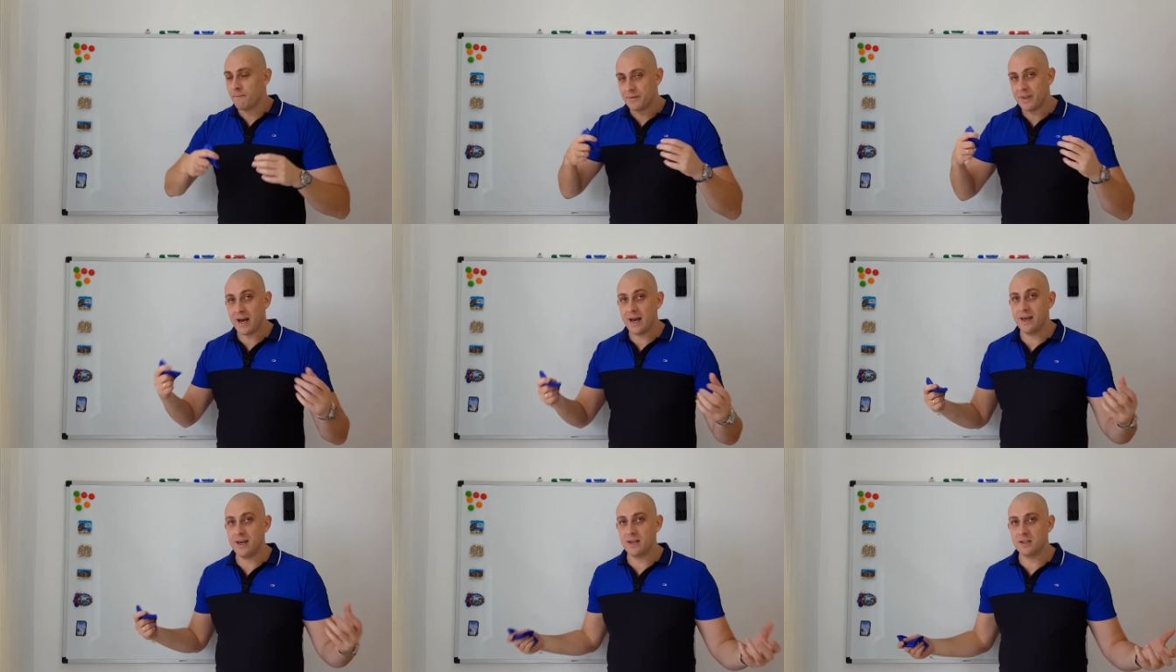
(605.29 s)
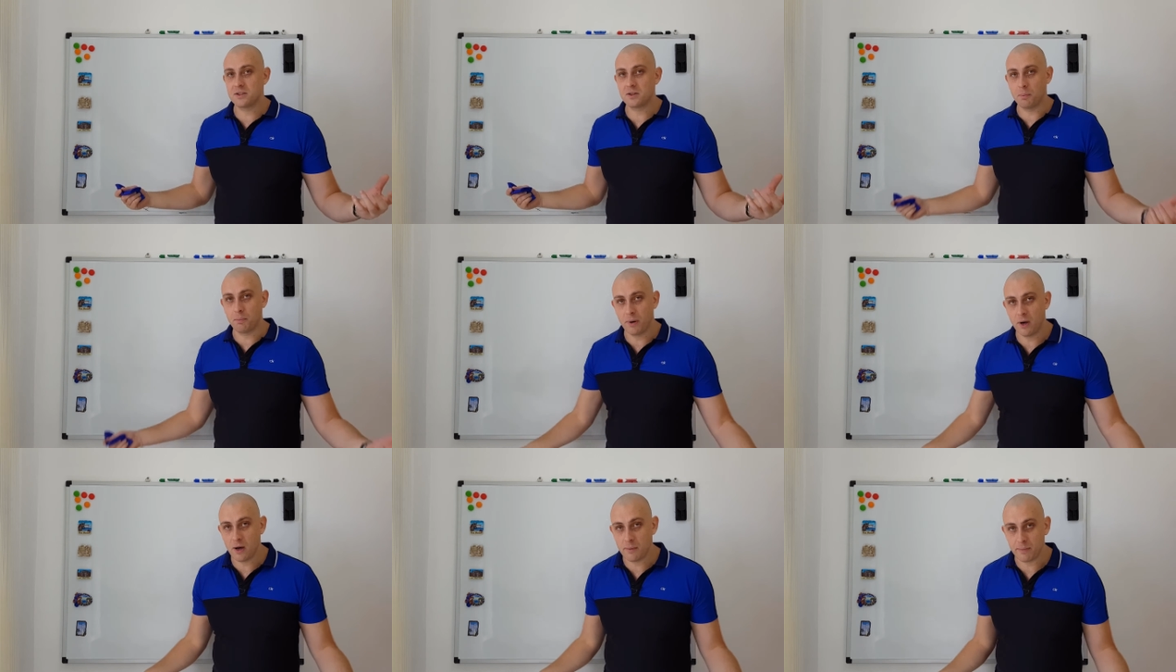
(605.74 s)
That is
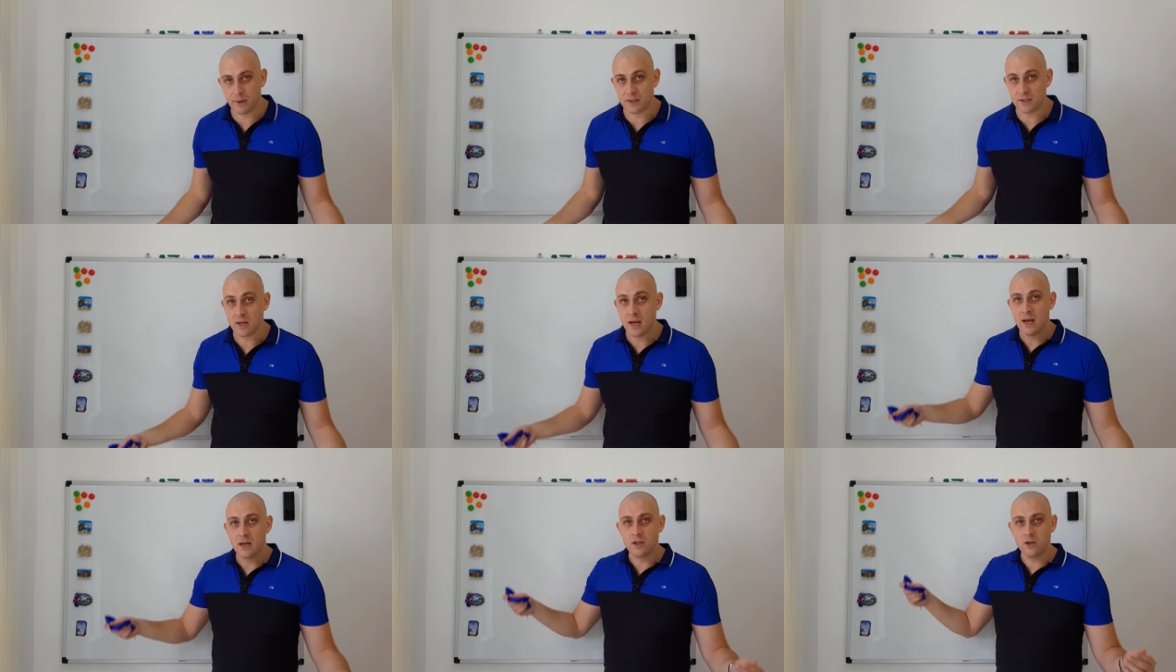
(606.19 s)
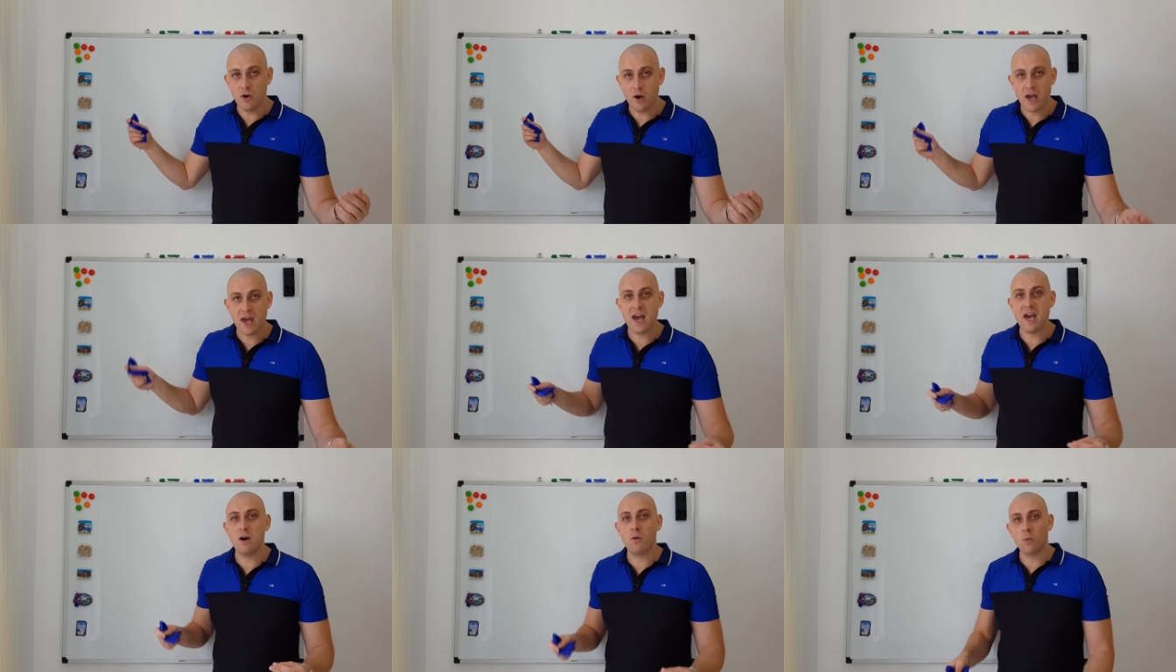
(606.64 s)
the purpose.
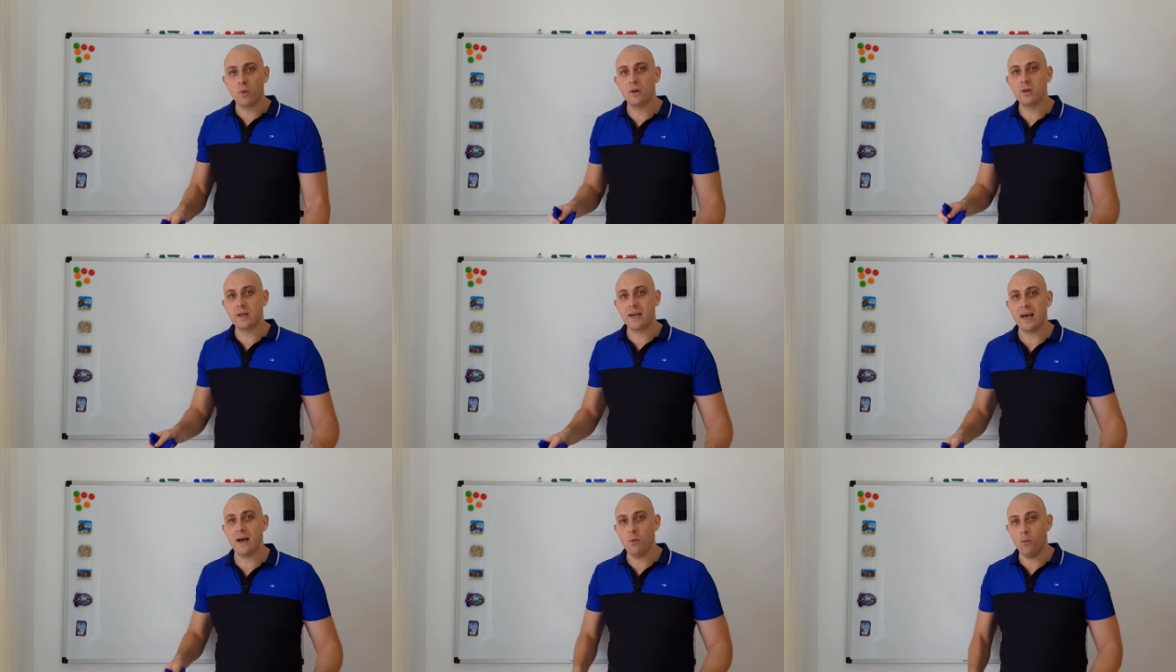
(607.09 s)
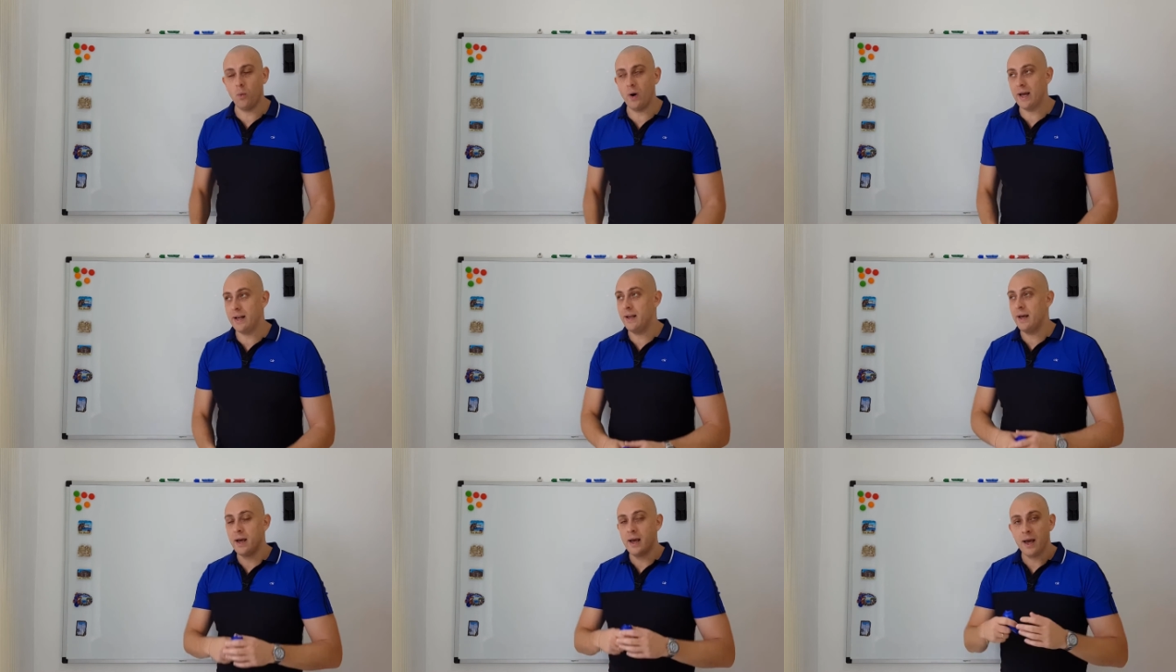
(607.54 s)
Your hair will get
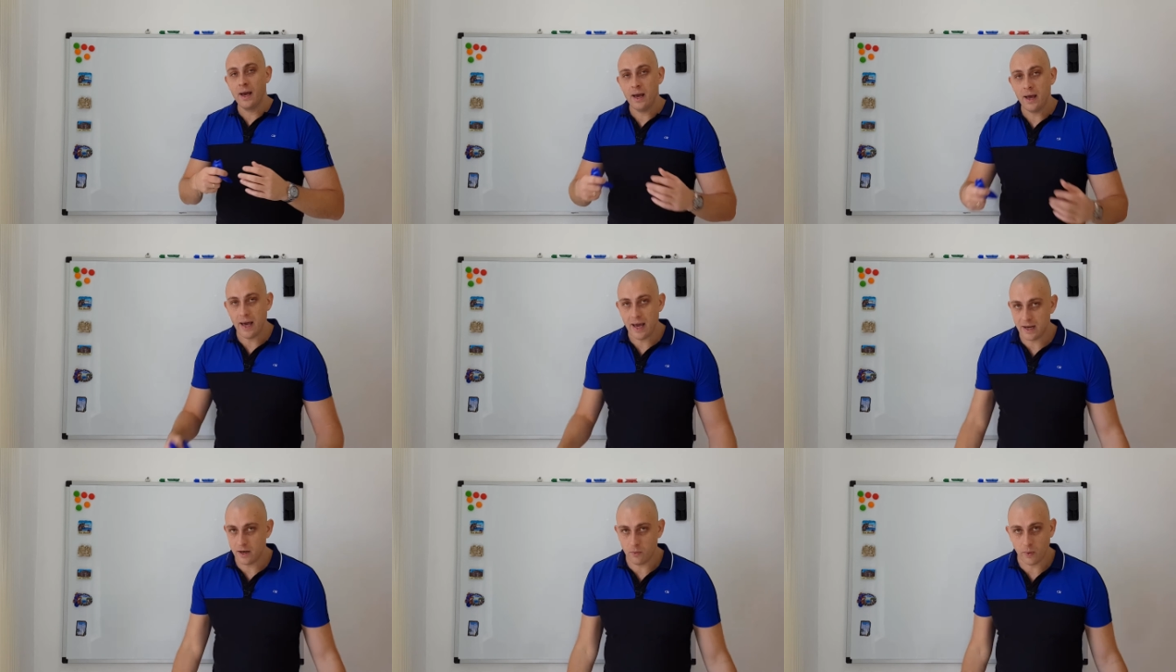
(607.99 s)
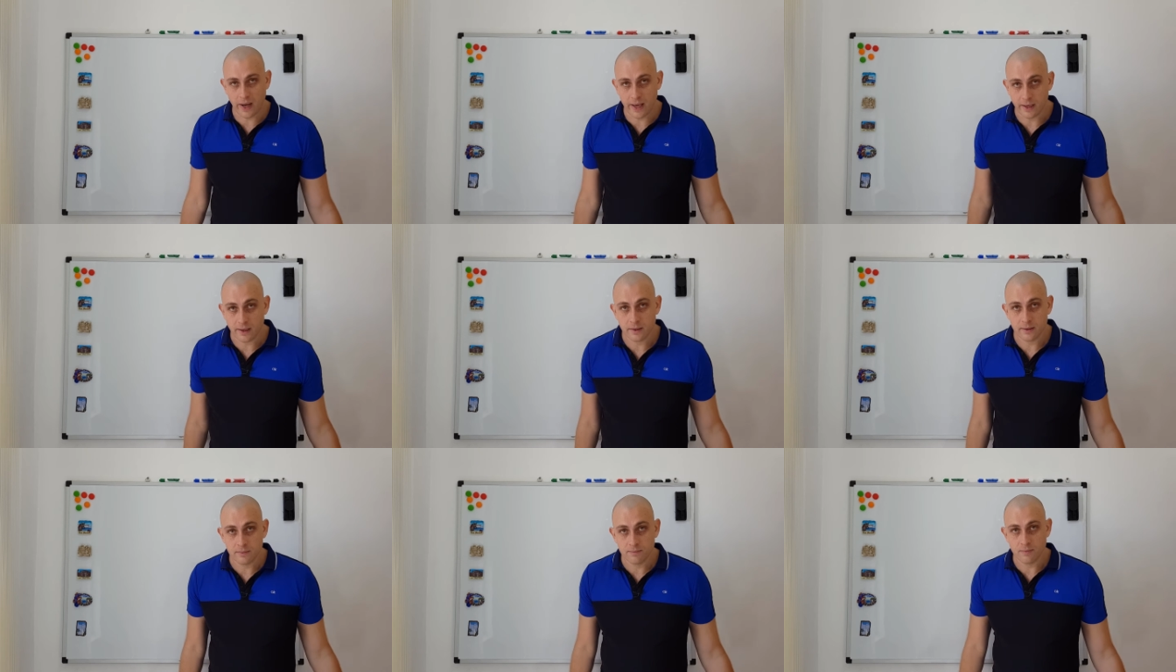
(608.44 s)
wet
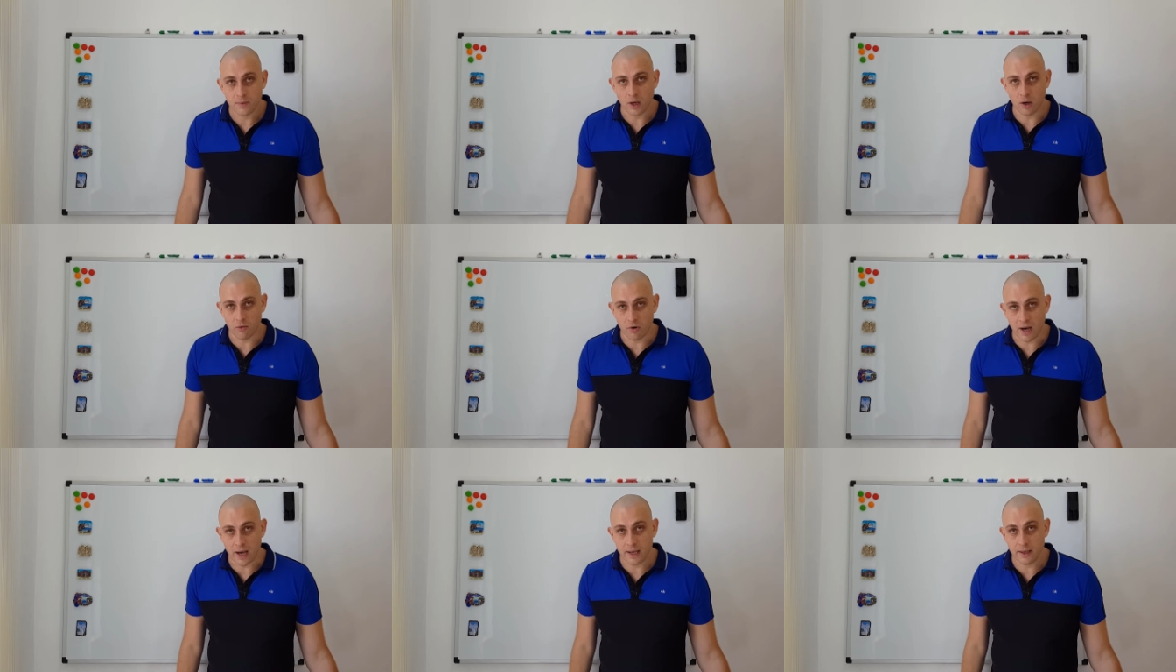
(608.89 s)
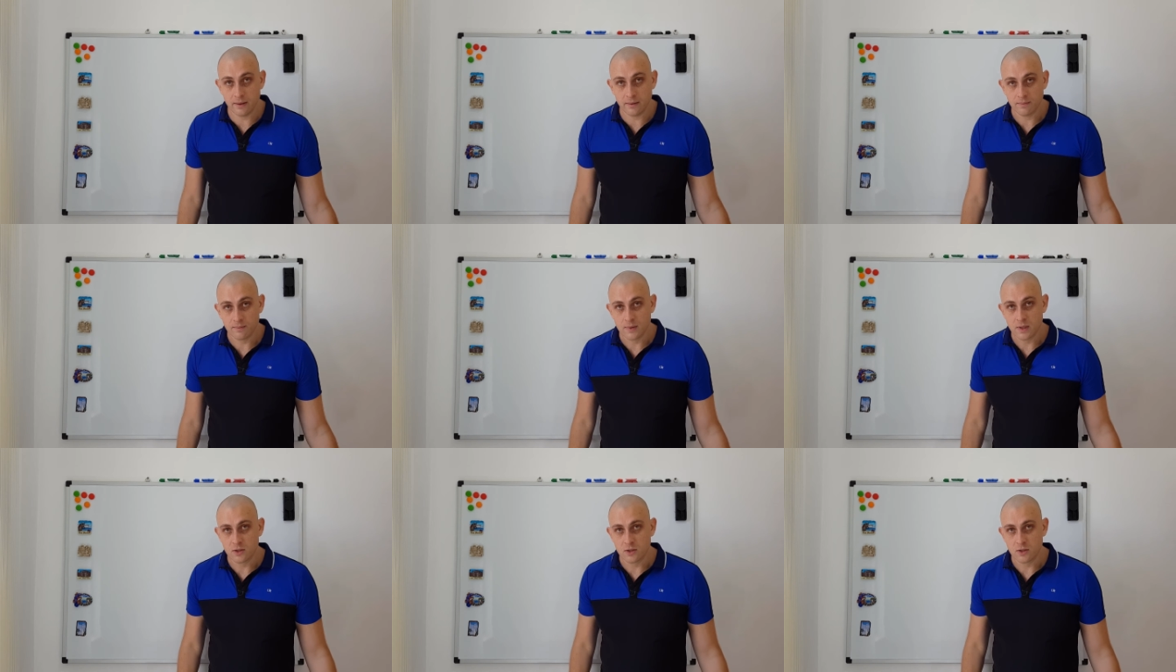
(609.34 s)
anyway, all right?